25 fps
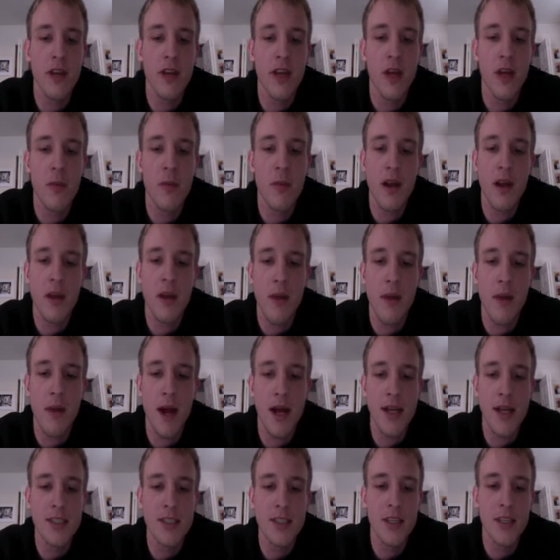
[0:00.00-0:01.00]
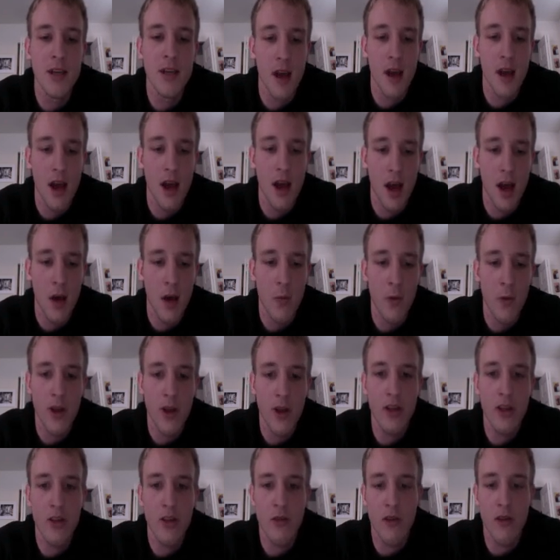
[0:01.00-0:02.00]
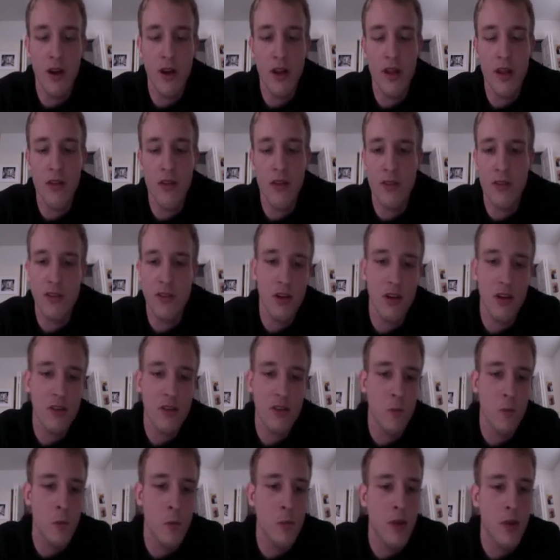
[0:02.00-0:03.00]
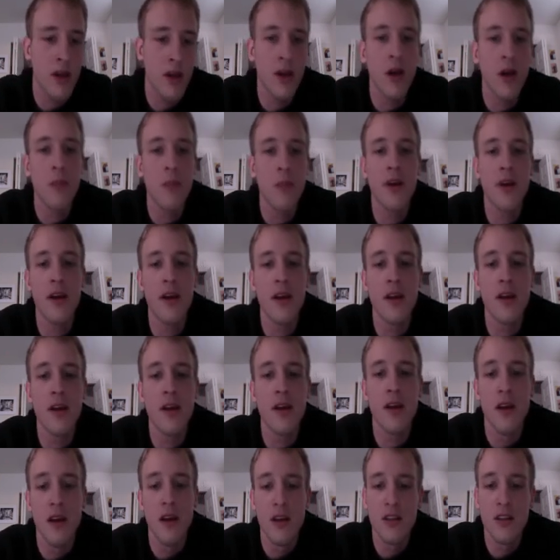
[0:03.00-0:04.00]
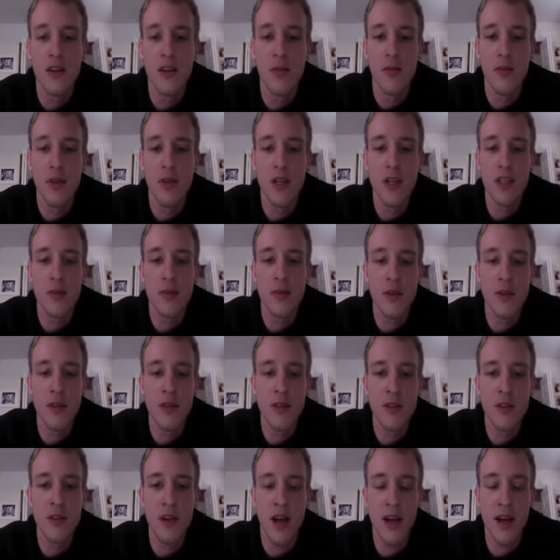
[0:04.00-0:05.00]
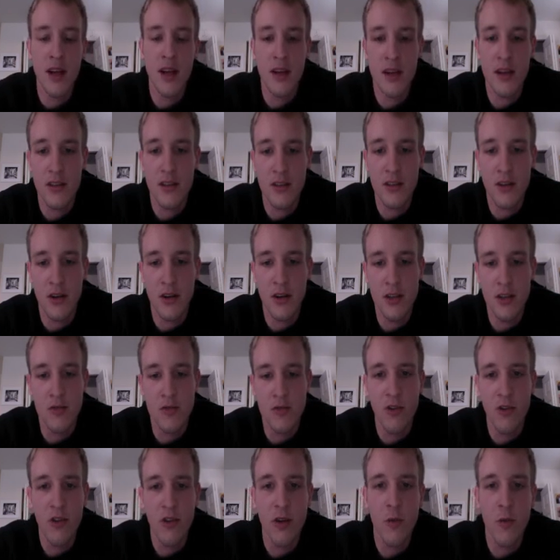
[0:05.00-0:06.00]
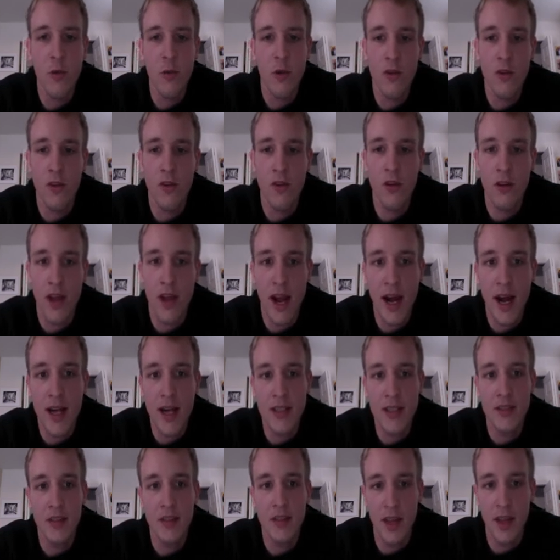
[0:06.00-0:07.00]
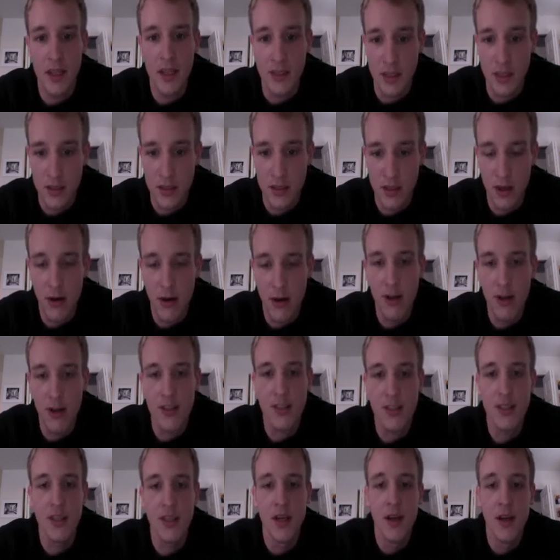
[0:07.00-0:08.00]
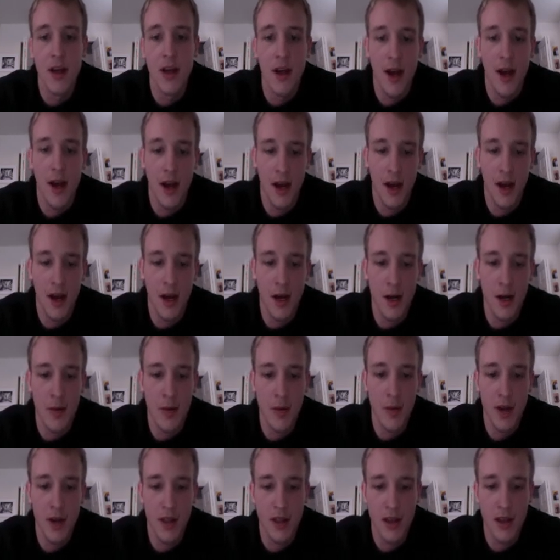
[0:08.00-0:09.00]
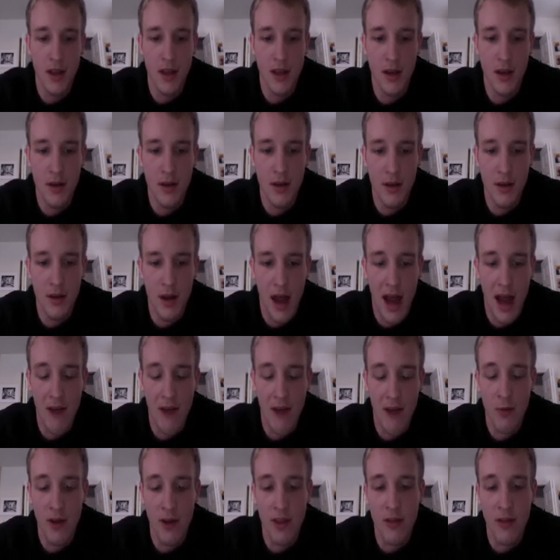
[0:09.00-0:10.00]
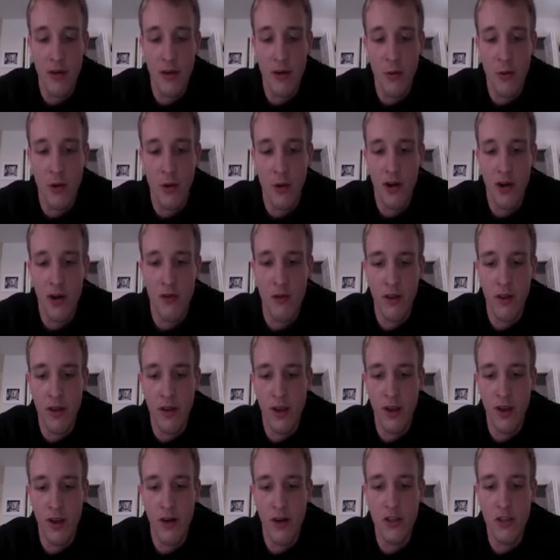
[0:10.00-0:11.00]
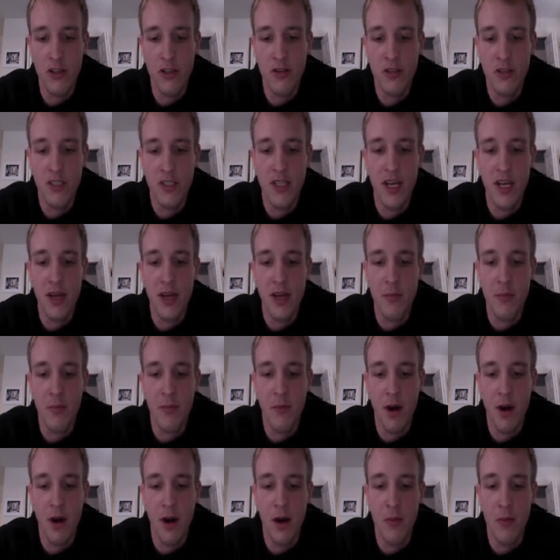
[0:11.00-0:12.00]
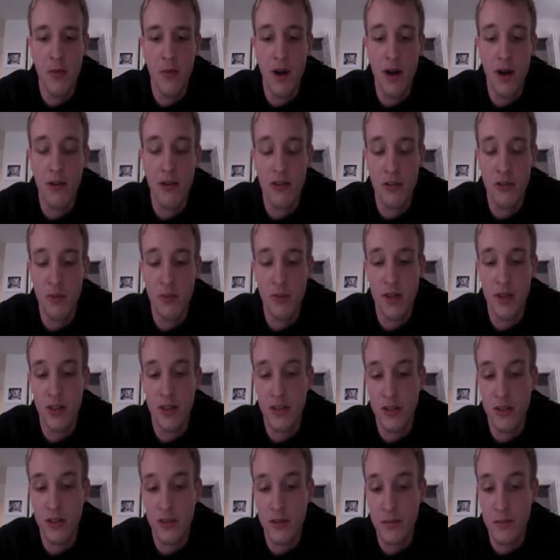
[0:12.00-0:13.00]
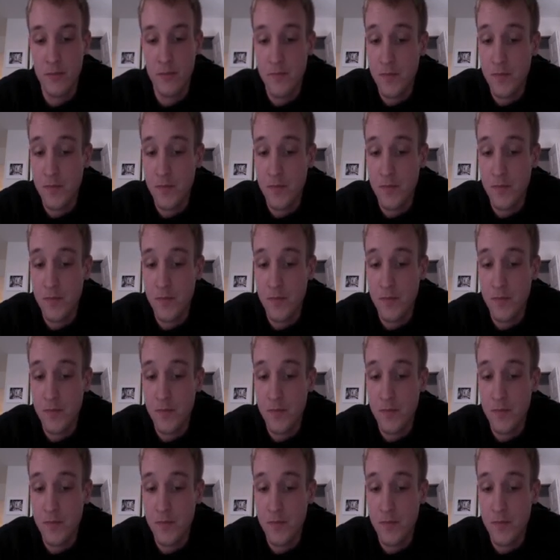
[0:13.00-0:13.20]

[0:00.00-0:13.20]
keep that in mind. Week 3, the results will pick up again. So please do not get discouraged. Really look at the inches lost. And then halfway through, we're going to really encourage you to take progress pictures